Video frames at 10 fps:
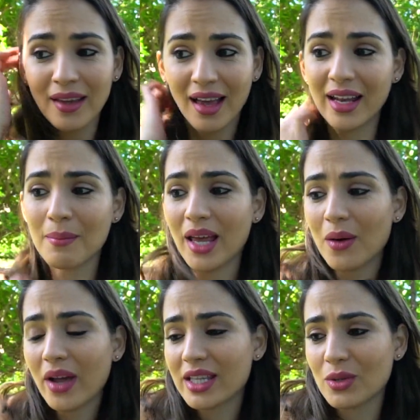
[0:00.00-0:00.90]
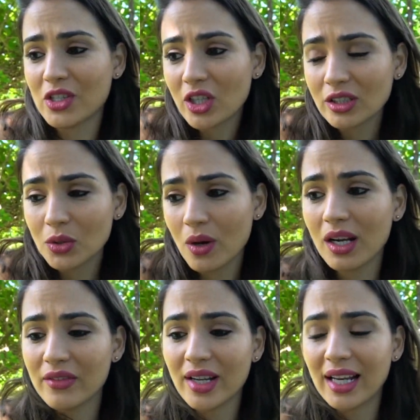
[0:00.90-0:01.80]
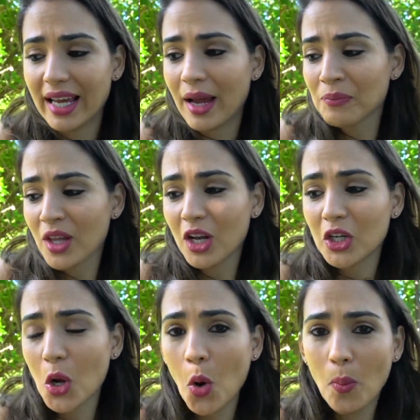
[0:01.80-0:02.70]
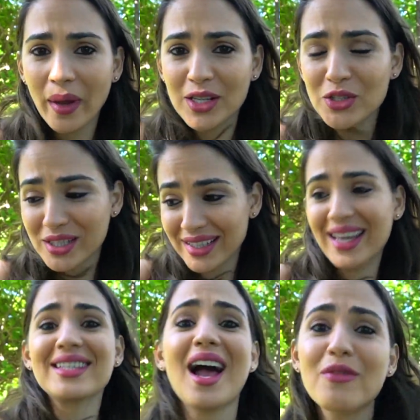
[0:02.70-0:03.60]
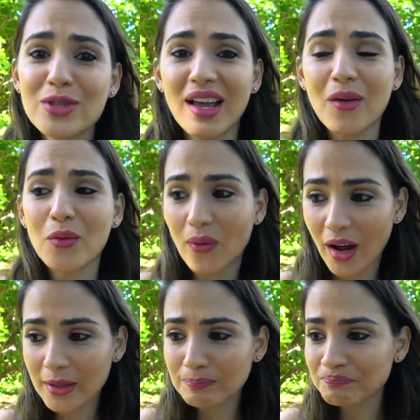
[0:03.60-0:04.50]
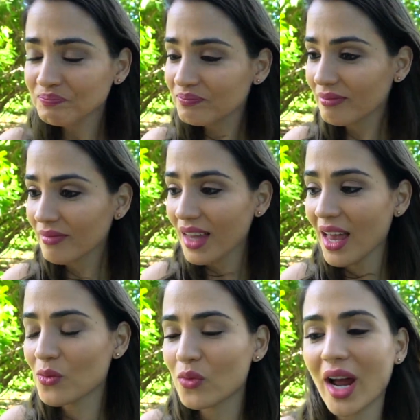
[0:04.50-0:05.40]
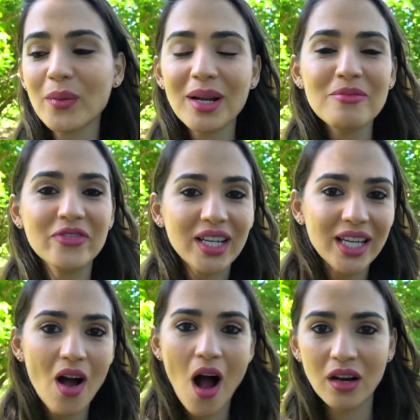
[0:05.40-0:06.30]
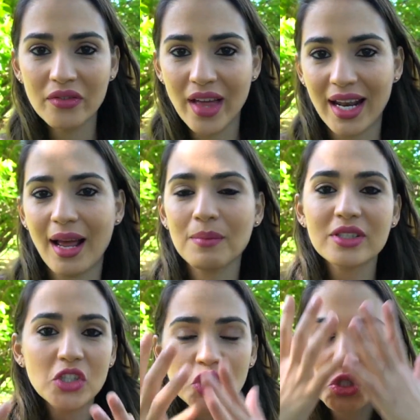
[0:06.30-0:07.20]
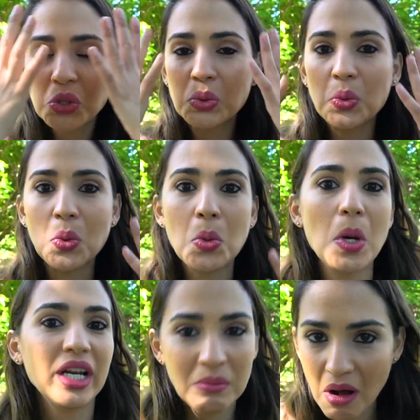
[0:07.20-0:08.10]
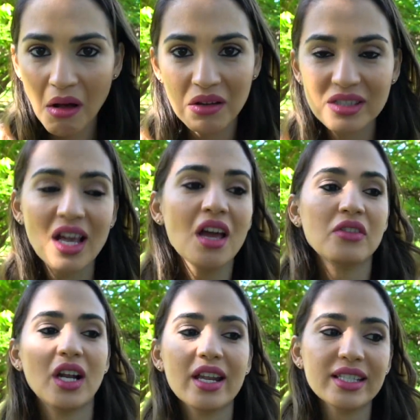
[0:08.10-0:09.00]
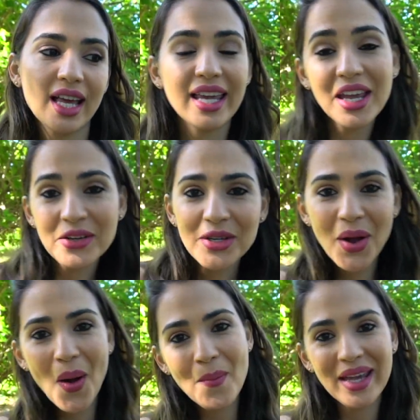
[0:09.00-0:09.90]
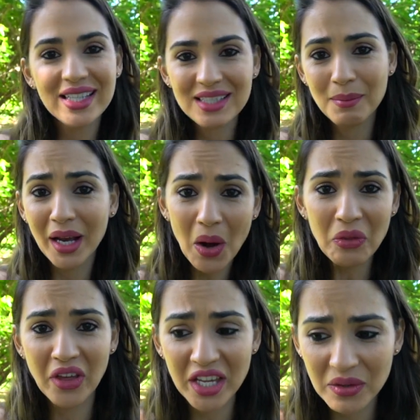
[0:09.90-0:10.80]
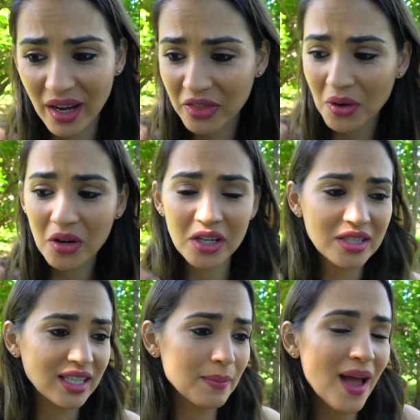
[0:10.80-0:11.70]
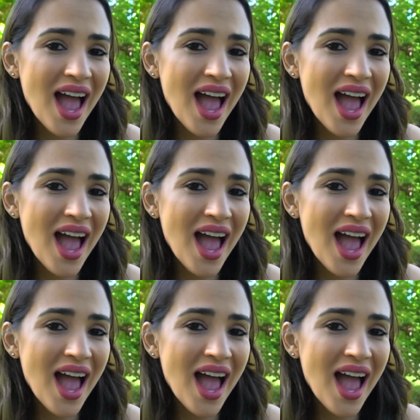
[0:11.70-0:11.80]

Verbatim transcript: And I'm like, okay, so I check the door, I leave it like a little open just in case I have to like run. And right when I'm feeling all of that, I'm just sweating balls. The lady's like, here you go, miss. And I'm like, oh, thank you. I throw her a tip.